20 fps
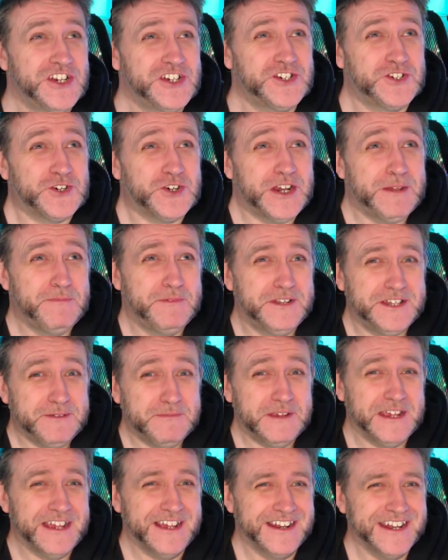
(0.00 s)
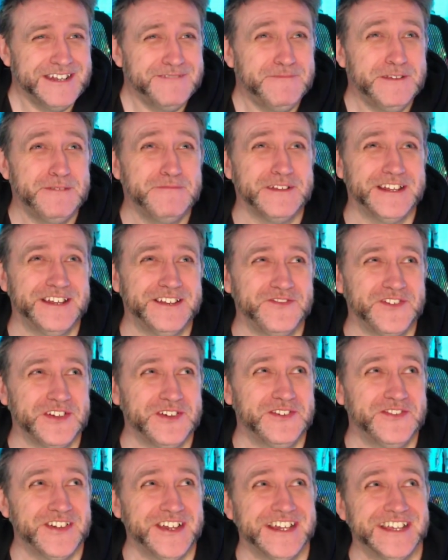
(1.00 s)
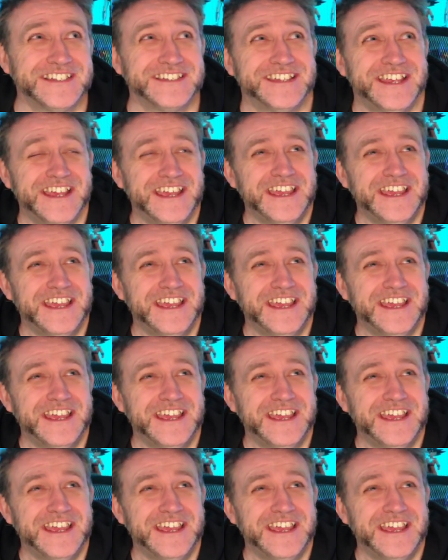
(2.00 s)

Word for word: trip, to be honest, people in the viewers.